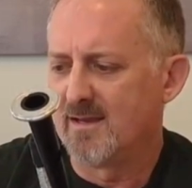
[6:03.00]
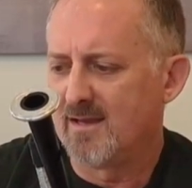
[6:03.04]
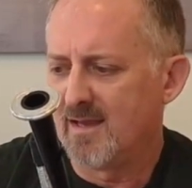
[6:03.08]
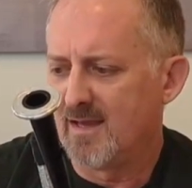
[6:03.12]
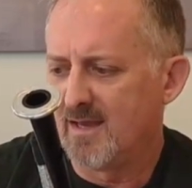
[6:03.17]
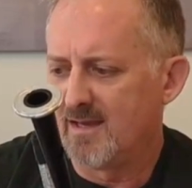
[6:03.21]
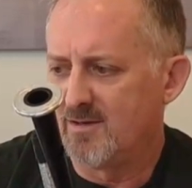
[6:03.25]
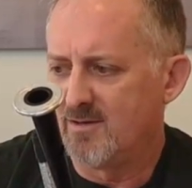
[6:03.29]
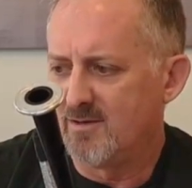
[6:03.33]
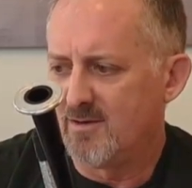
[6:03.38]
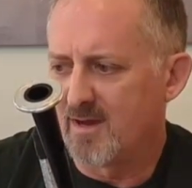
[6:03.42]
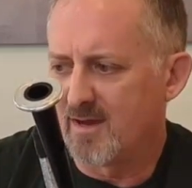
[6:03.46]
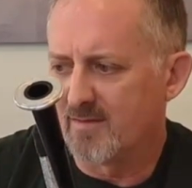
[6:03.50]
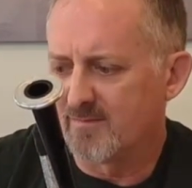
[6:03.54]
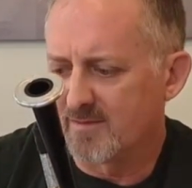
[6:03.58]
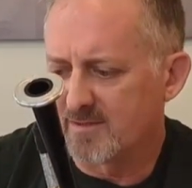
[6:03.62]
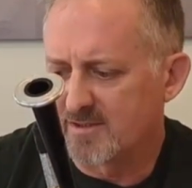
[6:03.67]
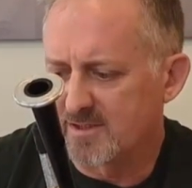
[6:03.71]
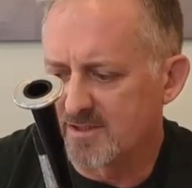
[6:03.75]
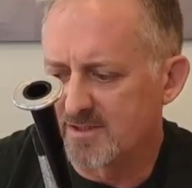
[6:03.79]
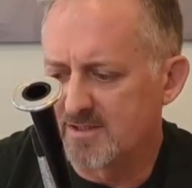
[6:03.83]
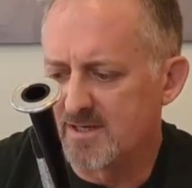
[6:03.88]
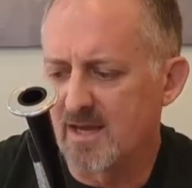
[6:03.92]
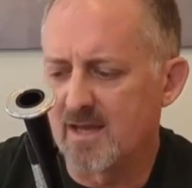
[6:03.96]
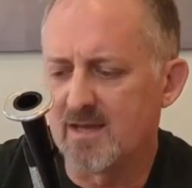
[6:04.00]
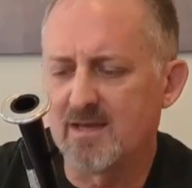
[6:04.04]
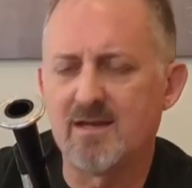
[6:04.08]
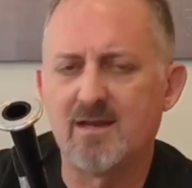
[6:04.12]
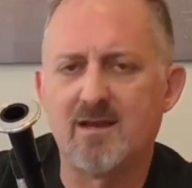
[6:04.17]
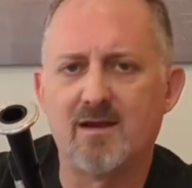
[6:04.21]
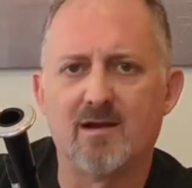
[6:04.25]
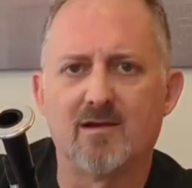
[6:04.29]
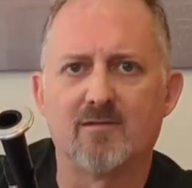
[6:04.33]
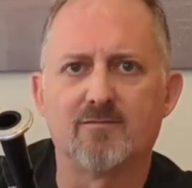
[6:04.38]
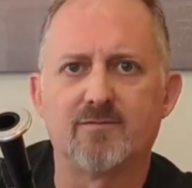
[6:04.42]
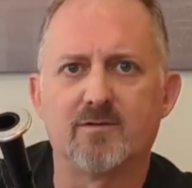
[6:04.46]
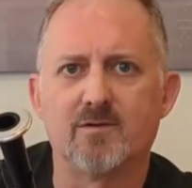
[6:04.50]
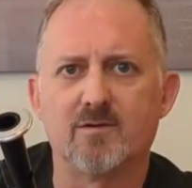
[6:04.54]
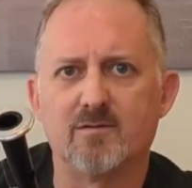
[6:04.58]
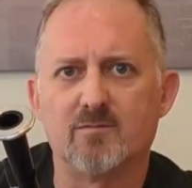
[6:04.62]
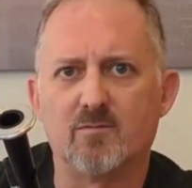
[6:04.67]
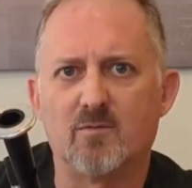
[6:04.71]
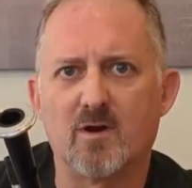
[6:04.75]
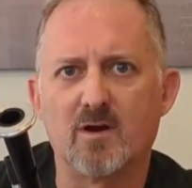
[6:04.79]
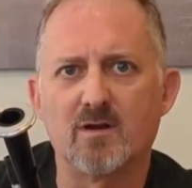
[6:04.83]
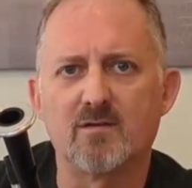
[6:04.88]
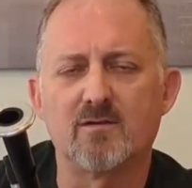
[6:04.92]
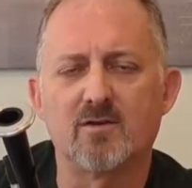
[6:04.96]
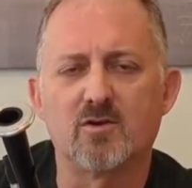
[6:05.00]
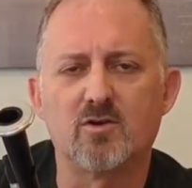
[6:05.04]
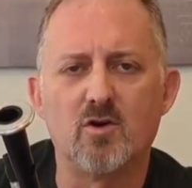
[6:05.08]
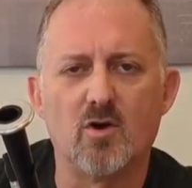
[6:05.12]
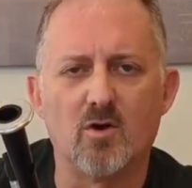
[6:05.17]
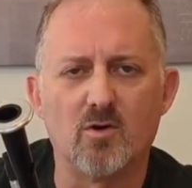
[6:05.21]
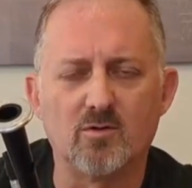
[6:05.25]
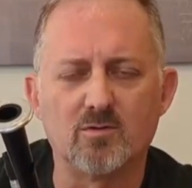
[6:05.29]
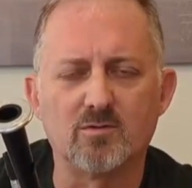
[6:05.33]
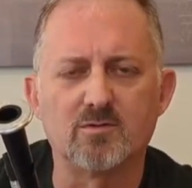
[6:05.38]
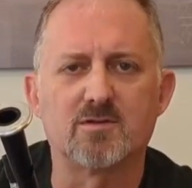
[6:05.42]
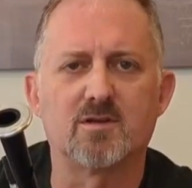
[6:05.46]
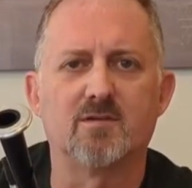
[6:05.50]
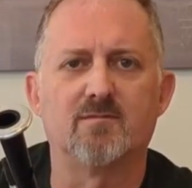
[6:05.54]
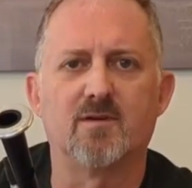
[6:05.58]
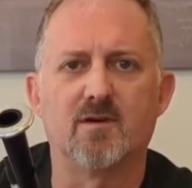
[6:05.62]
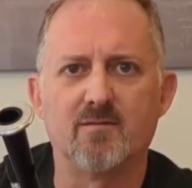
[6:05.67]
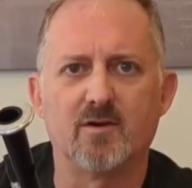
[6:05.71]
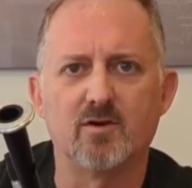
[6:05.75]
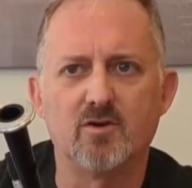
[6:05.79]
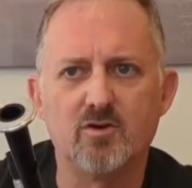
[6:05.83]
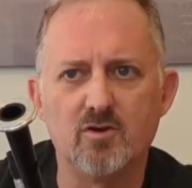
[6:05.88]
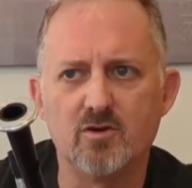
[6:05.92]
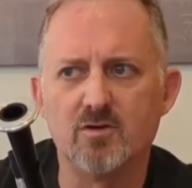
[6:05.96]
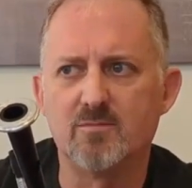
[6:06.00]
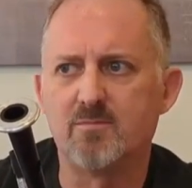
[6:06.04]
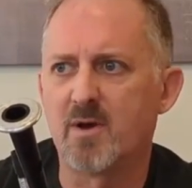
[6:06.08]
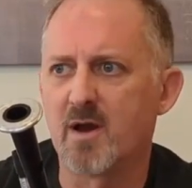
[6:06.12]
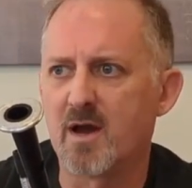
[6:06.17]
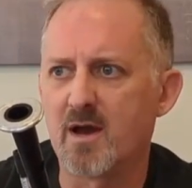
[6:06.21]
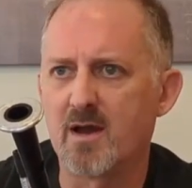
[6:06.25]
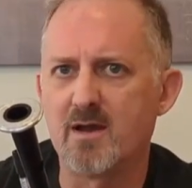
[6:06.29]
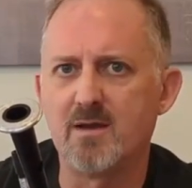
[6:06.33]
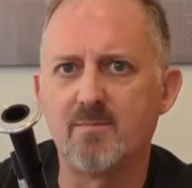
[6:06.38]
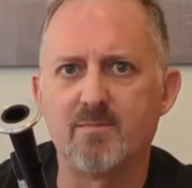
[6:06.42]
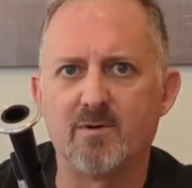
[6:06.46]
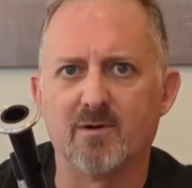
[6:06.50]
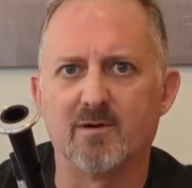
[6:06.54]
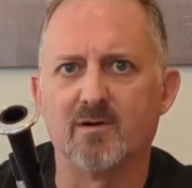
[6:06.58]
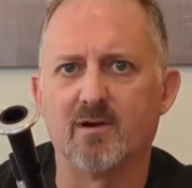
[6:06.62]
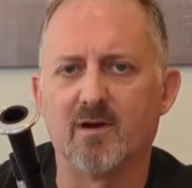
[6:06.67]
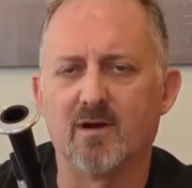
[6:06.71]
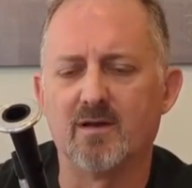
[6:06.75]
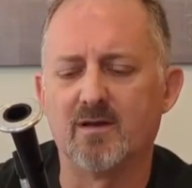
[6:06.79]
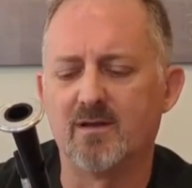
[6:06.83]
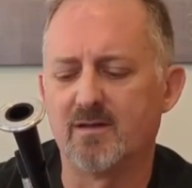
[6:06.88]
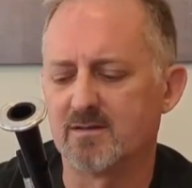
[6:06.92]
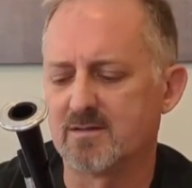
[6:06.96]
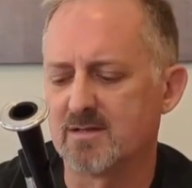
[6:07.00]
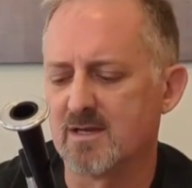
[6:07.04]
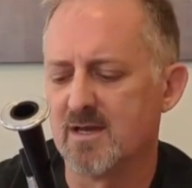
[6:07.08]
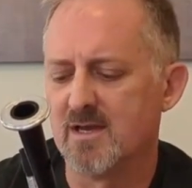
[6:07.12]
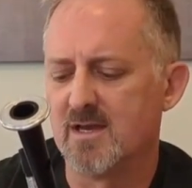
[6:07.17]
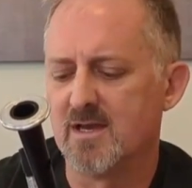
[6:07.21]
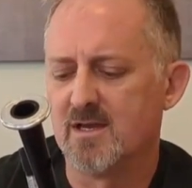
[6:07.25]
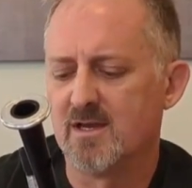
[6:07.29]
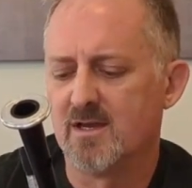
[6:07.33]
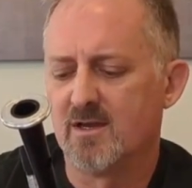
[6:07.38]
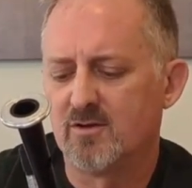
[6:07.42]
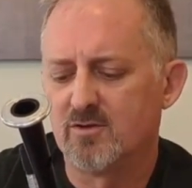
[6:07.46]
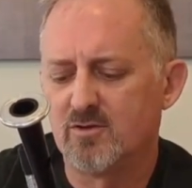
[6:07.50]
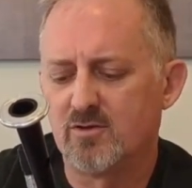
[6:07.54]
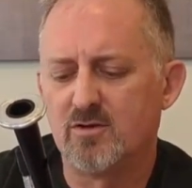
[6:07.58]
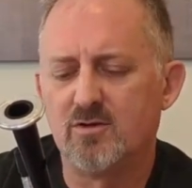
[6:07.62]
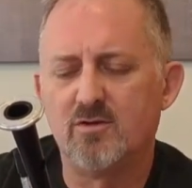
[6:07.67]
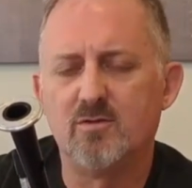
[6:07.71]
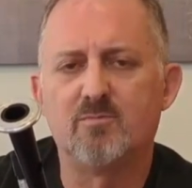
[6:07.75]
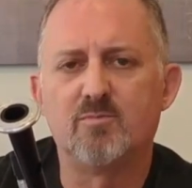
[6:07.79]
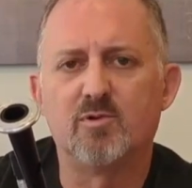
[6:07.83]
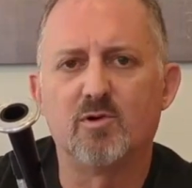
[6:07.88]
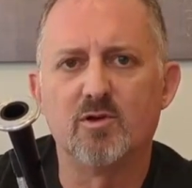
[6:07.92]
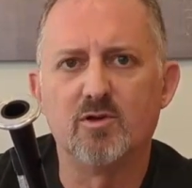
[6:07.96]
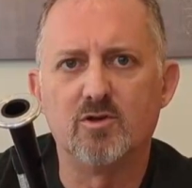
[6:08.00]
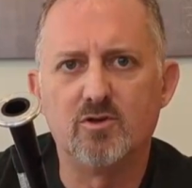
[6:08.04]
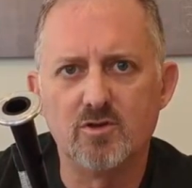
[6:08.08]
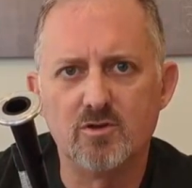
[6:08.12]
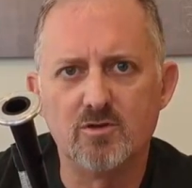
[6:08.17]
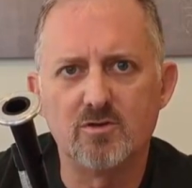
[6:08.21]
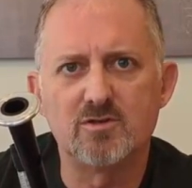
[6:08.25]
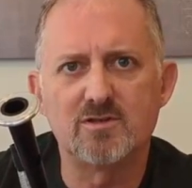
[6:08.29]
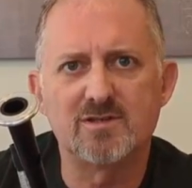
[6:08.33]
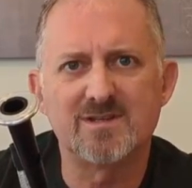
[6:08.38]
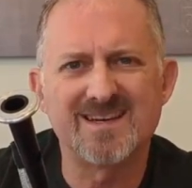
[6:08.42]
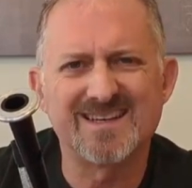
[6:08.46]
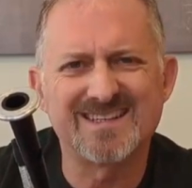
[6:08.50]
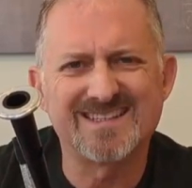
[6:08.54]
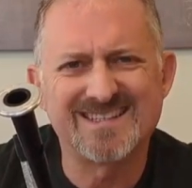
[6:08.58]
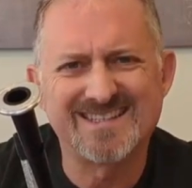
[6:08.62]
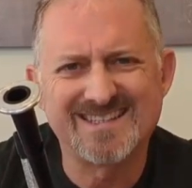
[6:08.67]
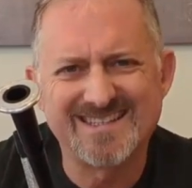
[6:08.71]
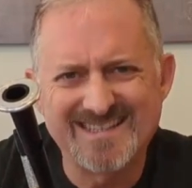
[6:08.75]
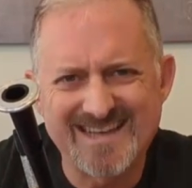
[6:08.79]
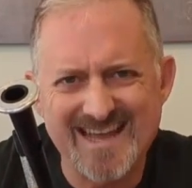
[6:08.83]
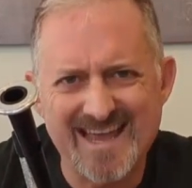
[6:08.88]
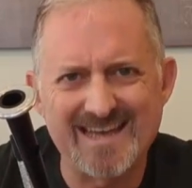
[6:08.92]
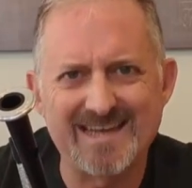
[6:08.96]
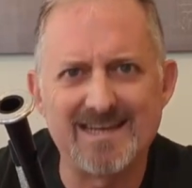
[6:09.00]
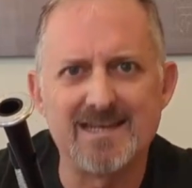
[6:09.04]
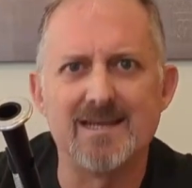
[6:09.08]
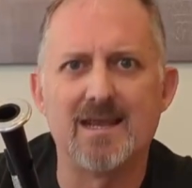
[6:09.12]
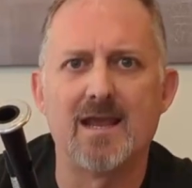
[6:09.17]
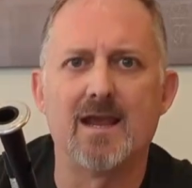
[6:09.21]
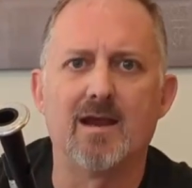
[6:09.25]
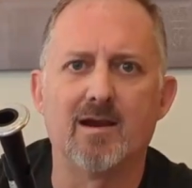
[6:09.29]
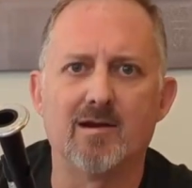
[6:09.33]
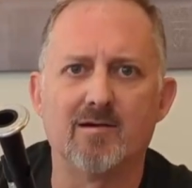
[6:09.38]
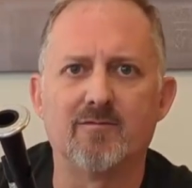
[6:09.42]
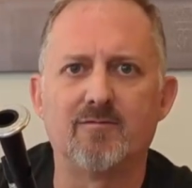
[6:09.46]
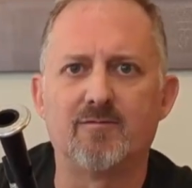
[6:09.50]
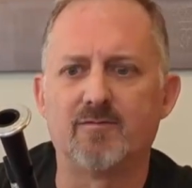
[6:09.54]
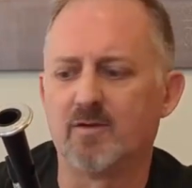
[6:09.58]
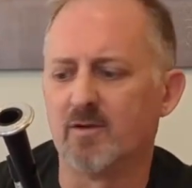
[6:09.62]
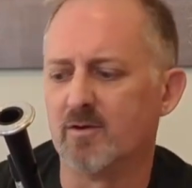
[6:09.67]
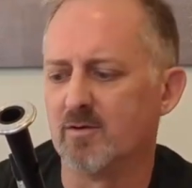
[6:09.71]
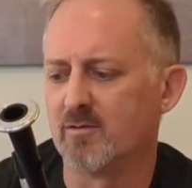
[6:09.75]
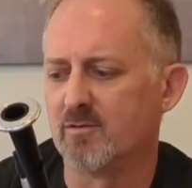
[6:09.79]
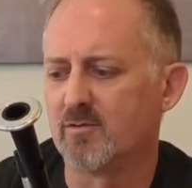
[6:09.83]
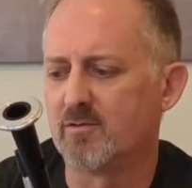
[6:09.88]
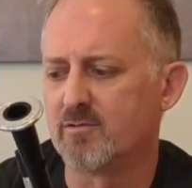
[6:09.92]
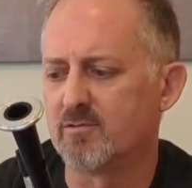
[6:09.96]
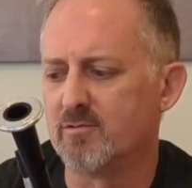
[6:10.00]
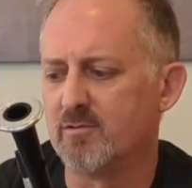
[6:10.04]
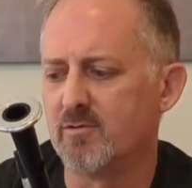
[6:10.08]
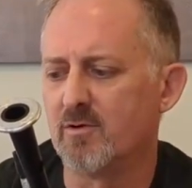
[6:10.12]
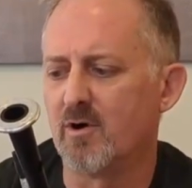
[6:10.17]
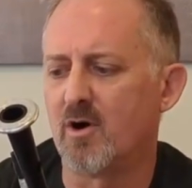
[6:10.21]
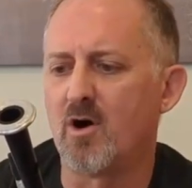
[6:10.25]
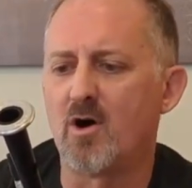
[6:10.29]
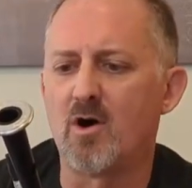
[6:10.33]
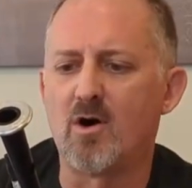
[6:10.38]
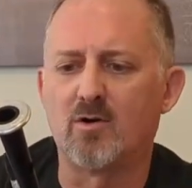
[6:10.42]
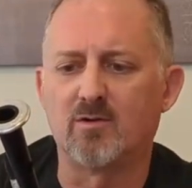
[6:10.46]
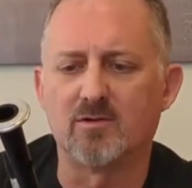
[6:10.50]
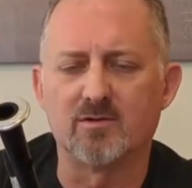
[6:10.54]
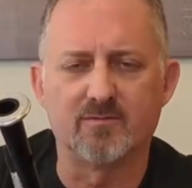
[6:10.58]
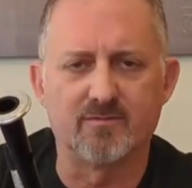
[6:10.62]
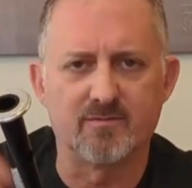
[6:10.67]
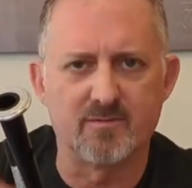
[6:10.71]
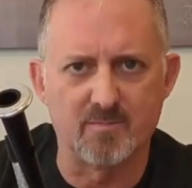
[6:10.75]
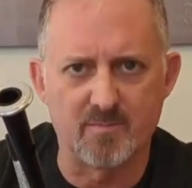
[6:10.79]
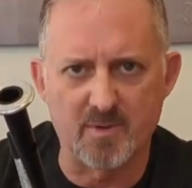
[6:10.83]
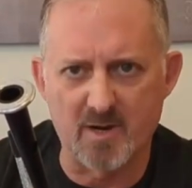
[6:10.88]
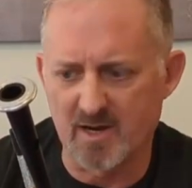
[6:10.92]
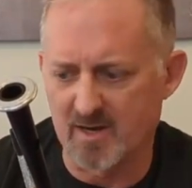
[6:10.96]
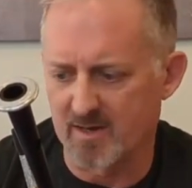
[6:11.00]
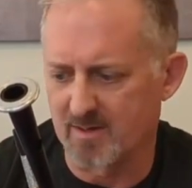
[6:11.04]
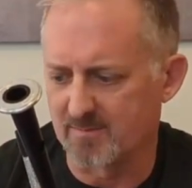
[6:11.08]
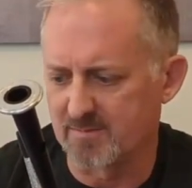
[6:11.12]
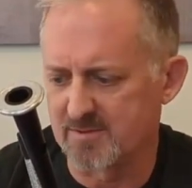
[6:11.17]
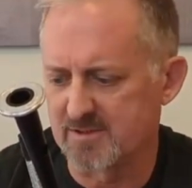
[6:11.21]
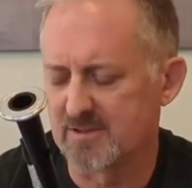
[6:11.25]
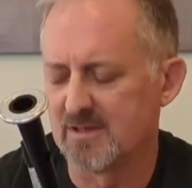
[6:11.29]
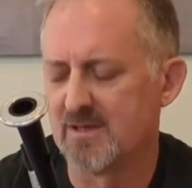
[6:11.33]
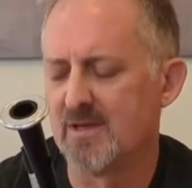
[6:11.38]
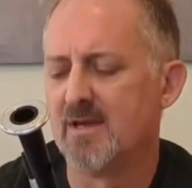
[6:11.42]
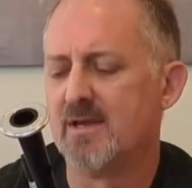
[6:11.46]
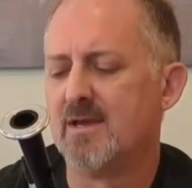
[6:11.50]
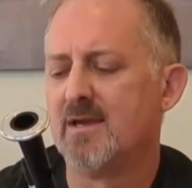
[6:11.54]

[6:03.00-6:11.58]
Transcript: and you have this steady airflow, one of the goals of a good piper is to produce steady airflow through all of the pipes.